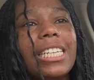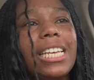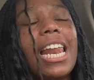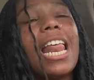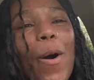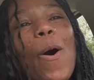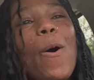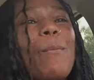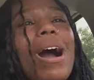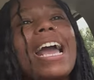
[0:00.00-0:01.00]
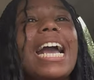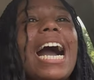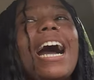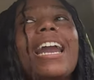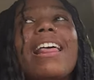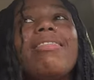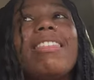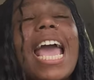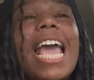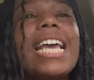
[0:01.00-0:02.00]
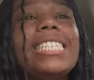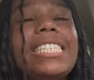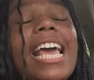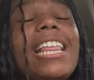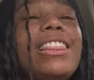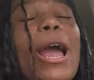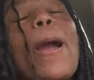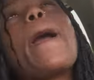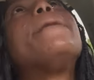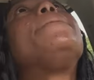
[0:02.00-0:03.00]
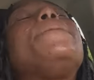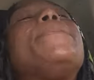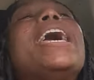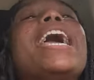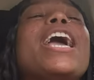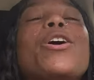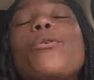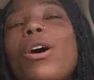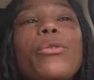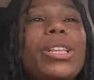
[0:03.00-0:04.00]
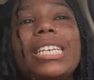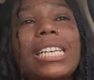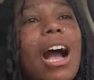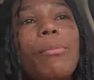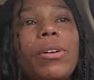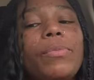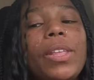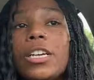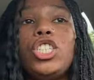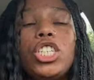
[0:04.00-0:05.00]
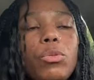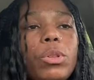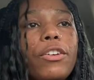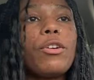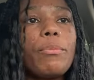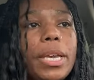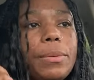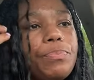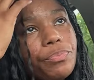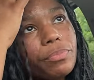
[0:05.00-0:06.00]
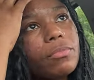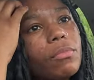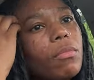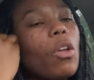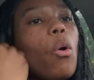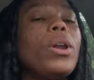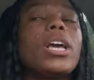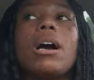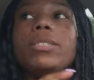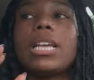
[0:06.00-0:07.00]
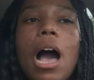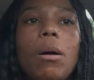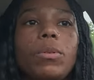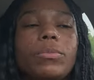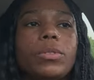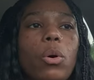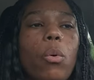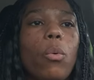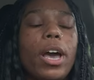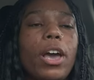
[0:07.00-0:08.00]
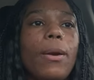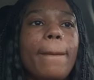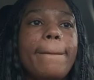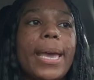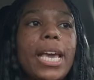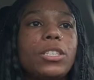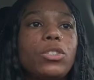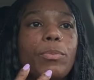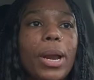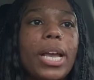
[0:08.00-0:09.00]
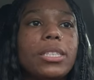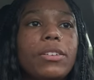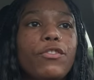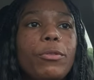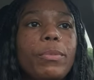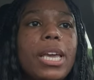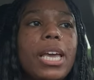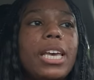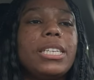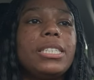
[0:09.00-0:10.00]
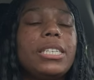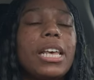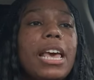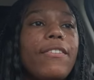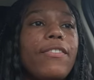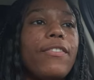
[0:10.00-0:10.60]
of 10. Oh my God, they did their big one with this album. Genuinely for me, when it comes to albums, what makes or breaks them for me is if